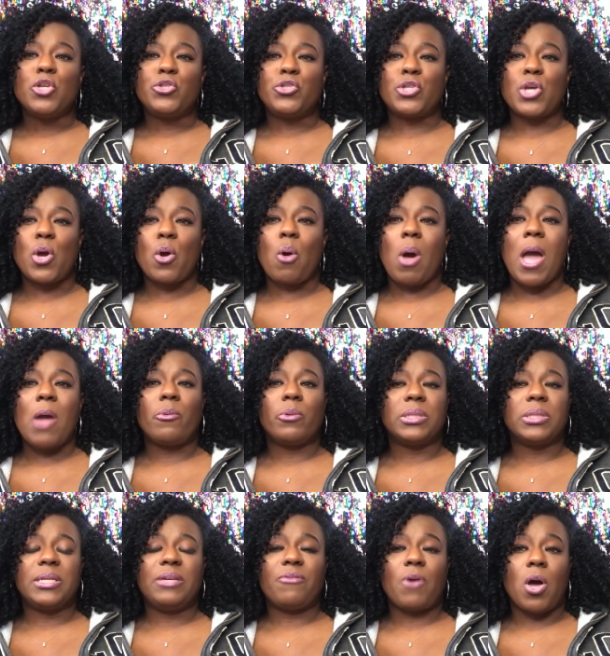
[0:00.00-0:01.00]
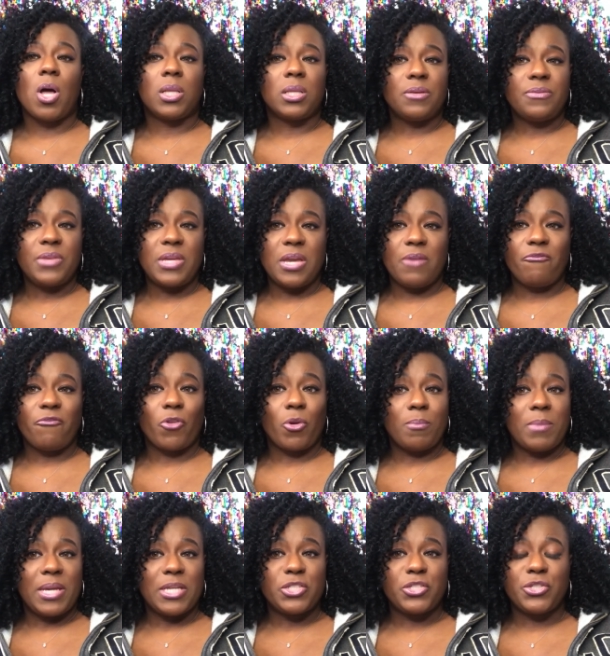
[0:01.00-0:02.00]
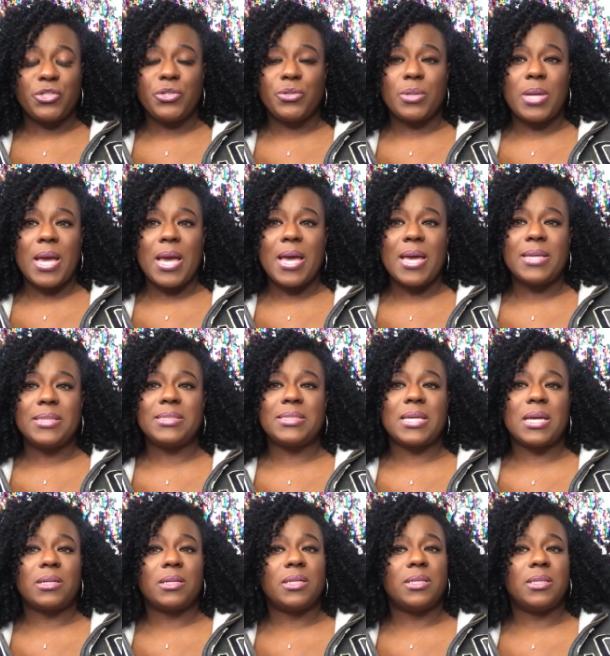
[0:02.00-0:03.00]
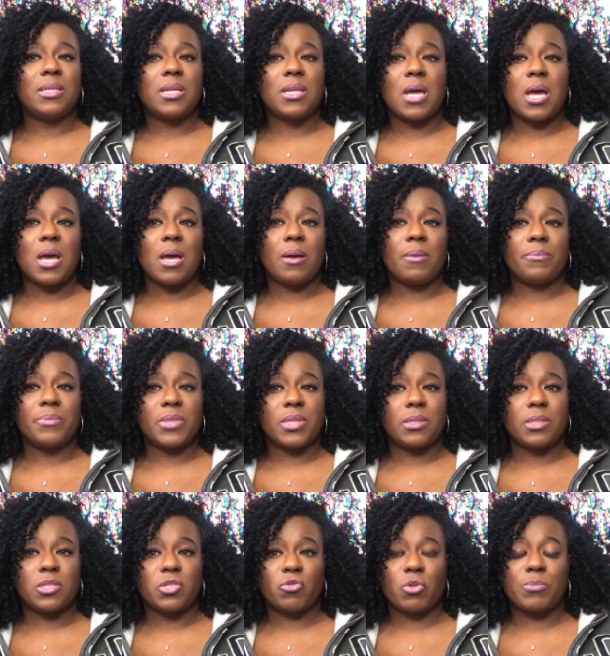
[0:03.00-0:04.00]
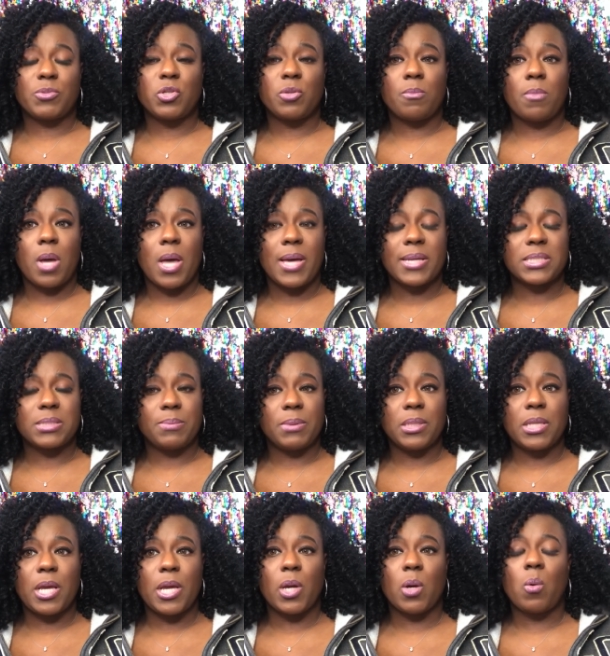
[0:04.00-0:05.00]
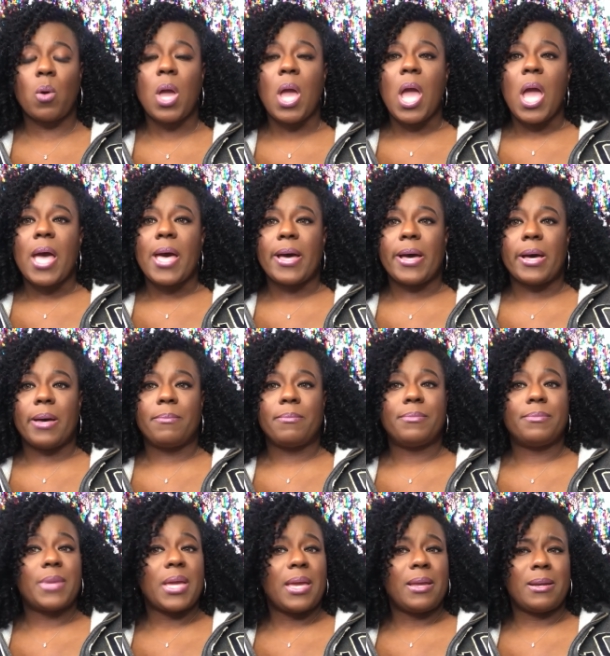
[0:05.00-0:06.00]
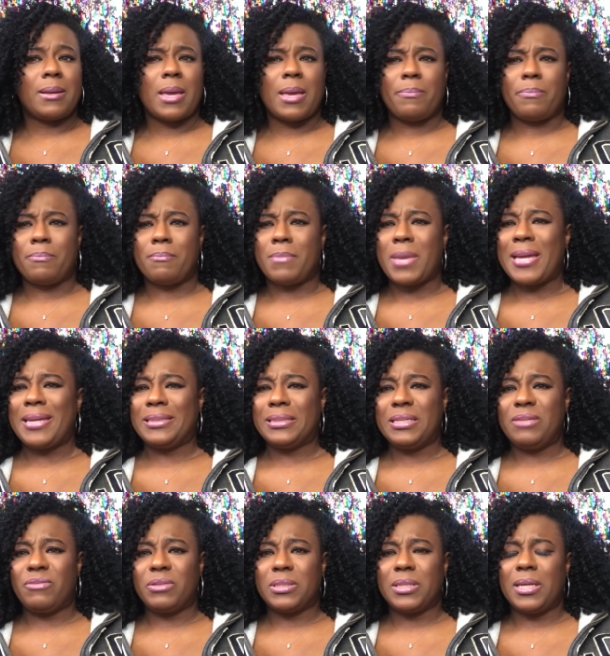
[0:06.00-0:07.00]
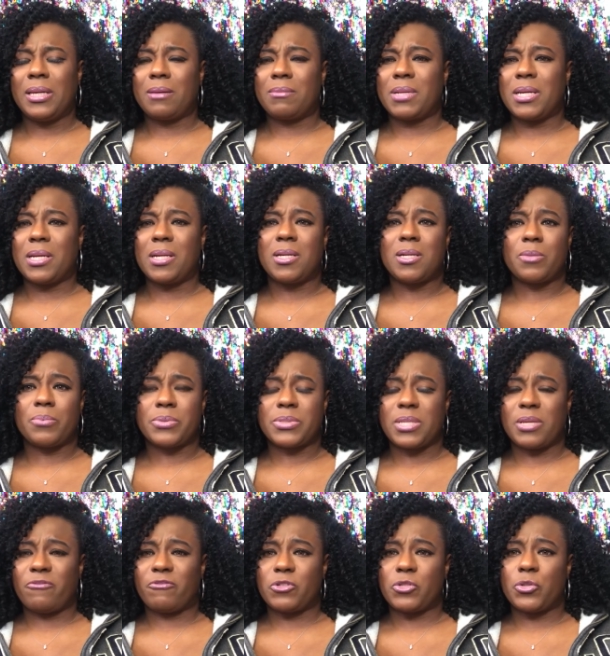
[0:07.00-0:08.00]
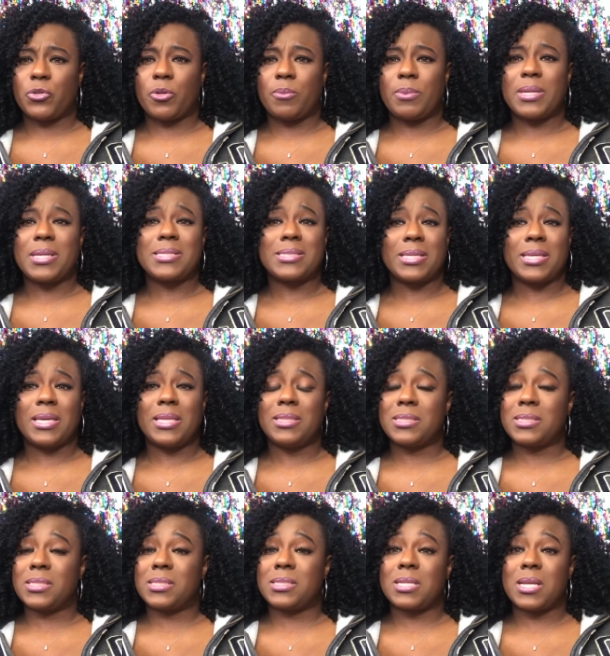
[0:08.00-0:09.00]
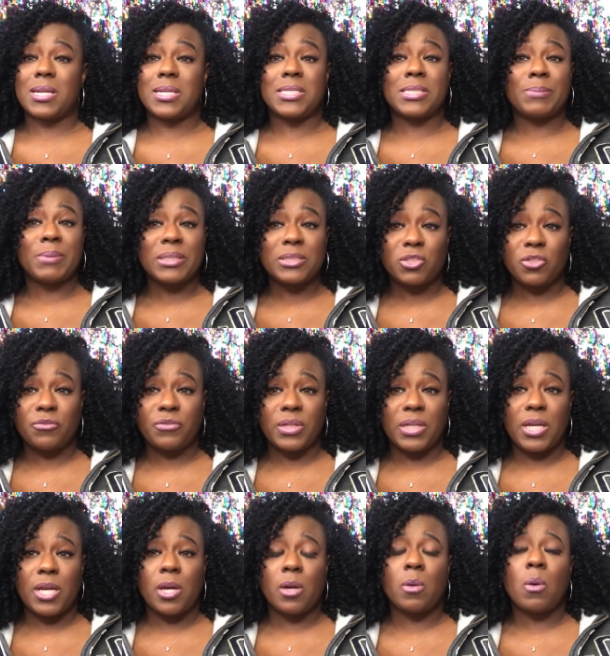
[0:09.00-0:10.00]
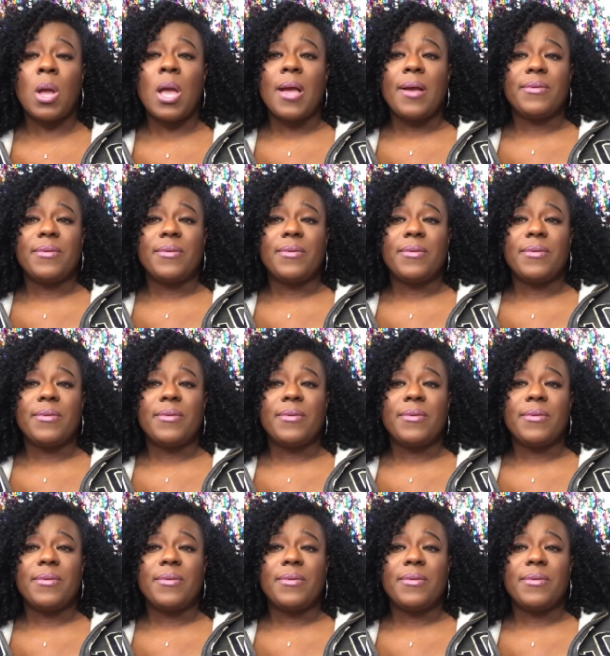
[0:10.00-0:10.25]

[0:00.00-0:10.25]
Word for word: So I will leave all of the information, you guys, down in um, the description box below. Um, and I might leave a link. I'm not one hundred percent for sure because, again, this is not a sponsored video.